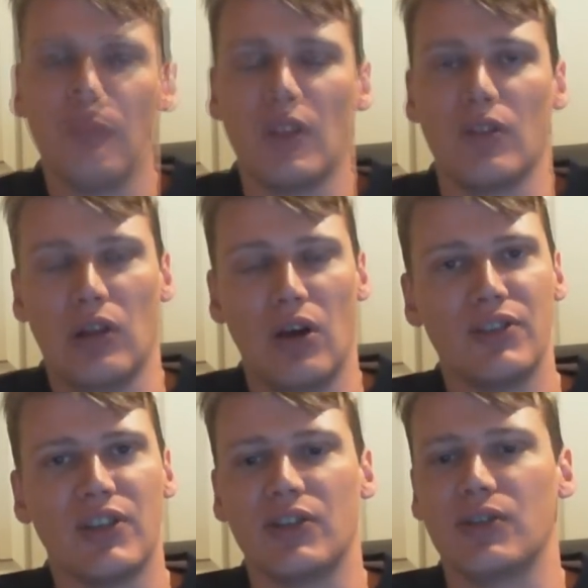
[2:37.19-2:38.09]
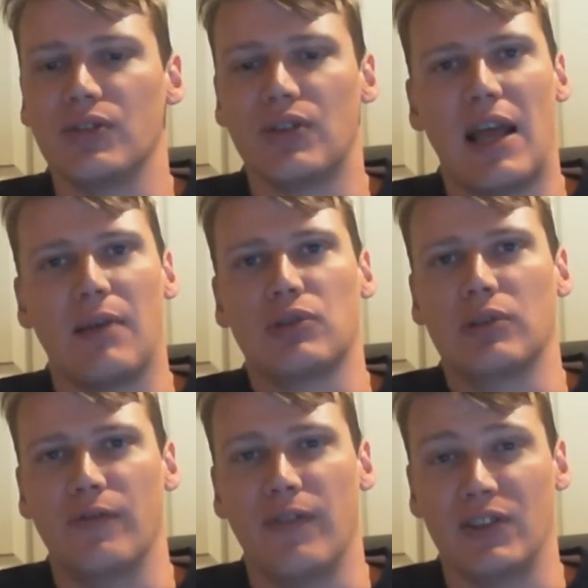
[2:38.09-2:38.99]
Line tensioners,
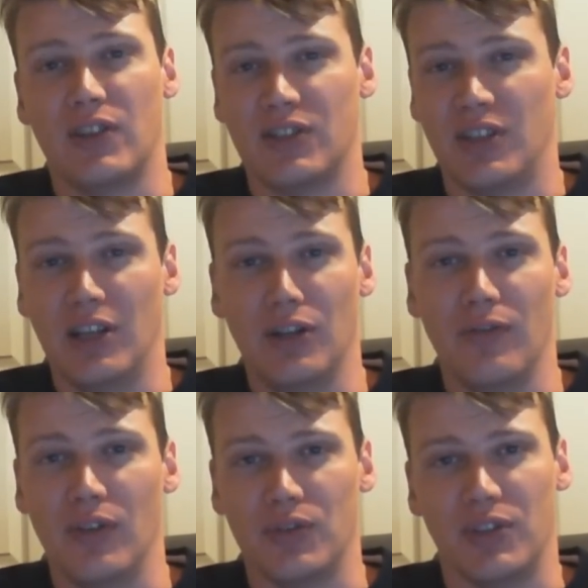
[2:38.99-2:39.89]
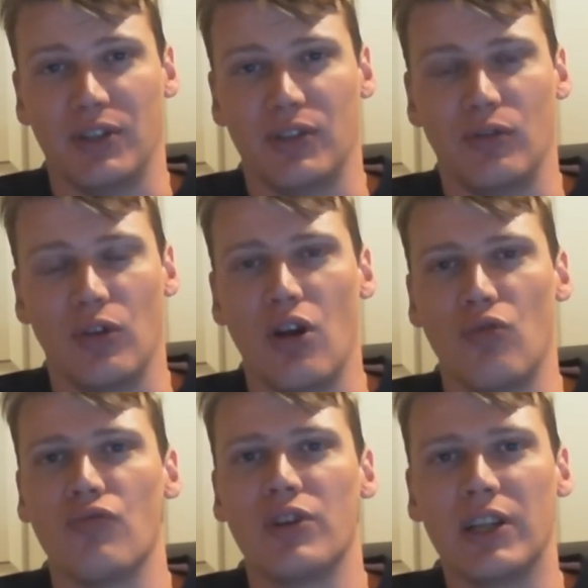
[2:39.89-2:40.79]
absolutely fantastic. I love those things. A
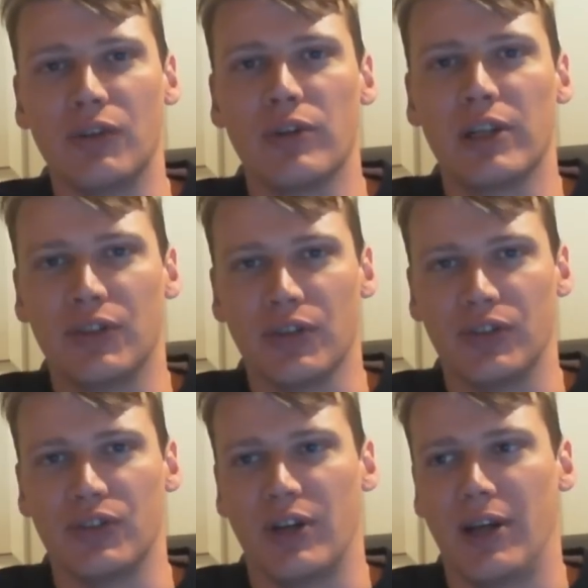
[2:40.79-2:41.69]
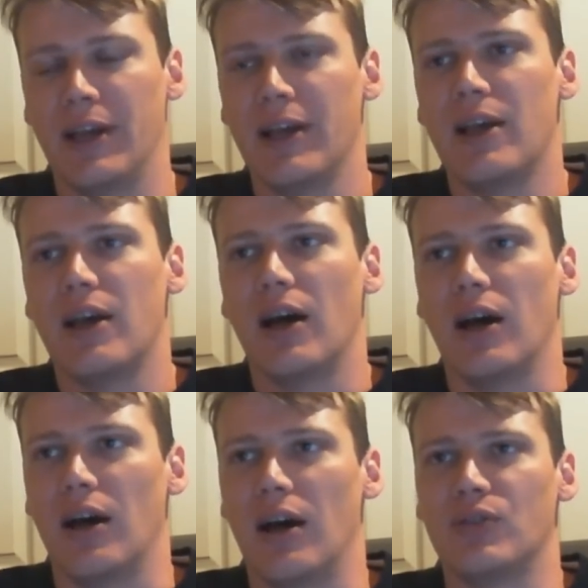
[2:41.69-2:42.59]
really good design.
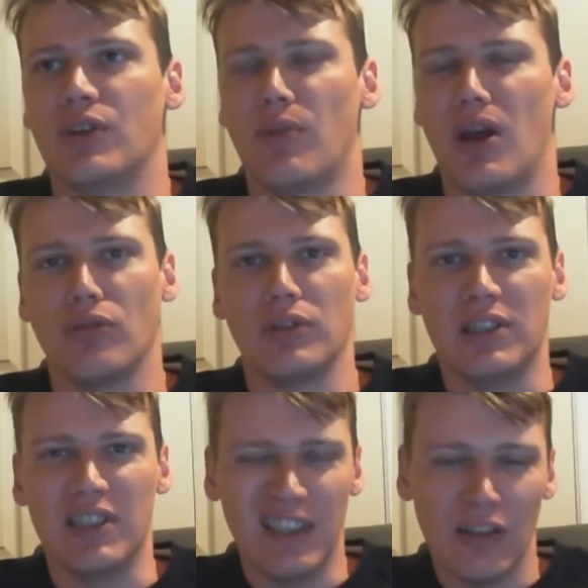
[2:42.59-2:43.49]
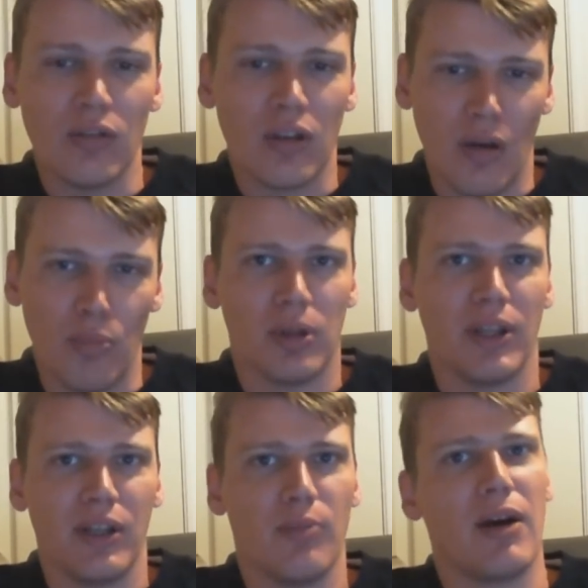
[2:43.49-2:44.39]
I'd say my only little
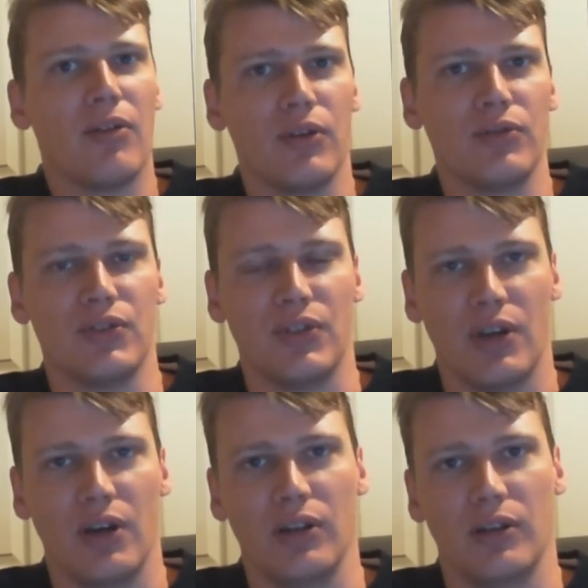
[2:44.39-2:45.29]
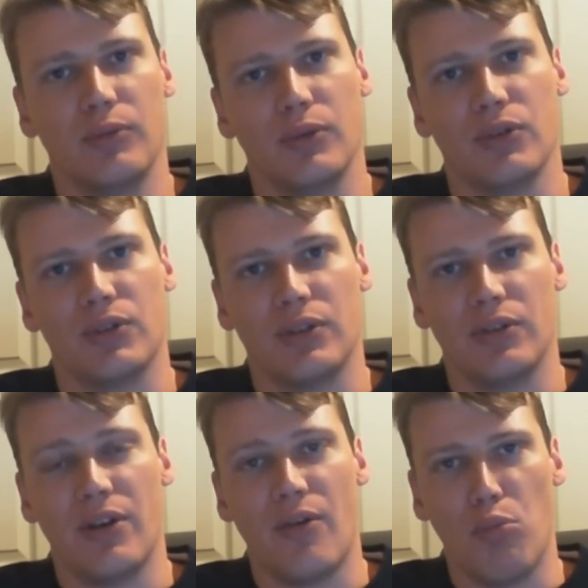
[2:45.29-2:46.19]
complaint about those is the colour, because
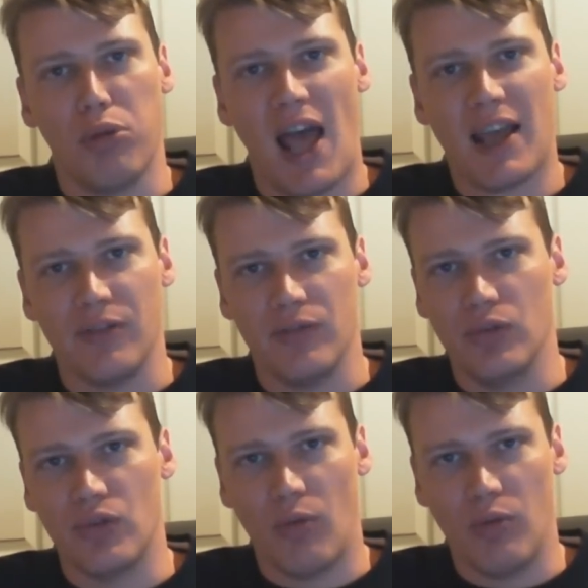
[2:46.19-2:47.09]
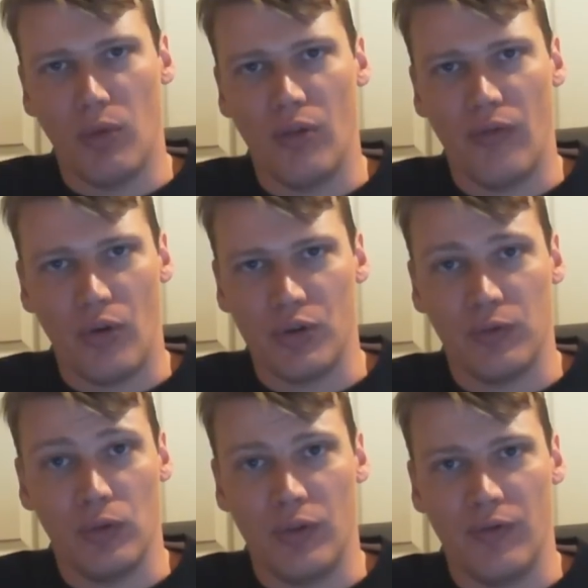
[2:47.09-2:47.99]
they're in black. If you drop them on the forest
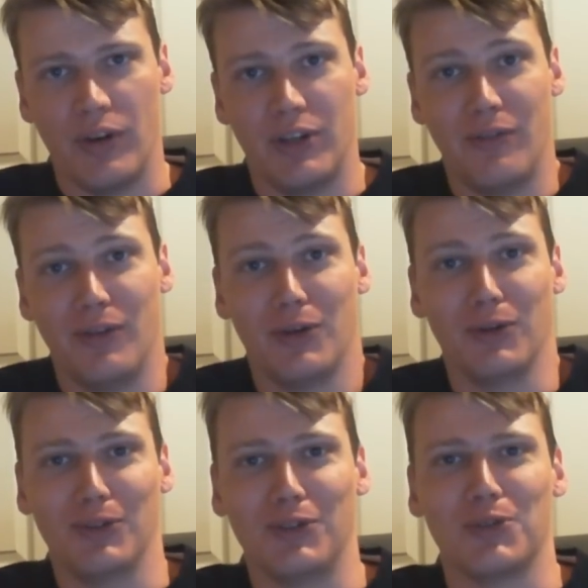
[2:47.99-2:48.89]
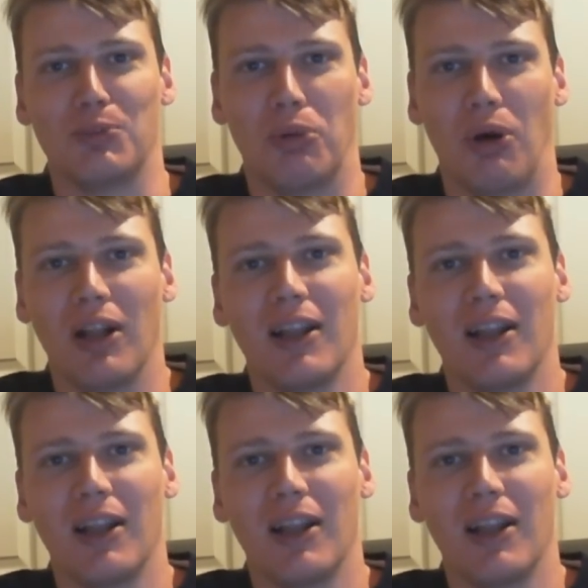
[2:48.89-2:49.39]
floor, they're very difficult to spot.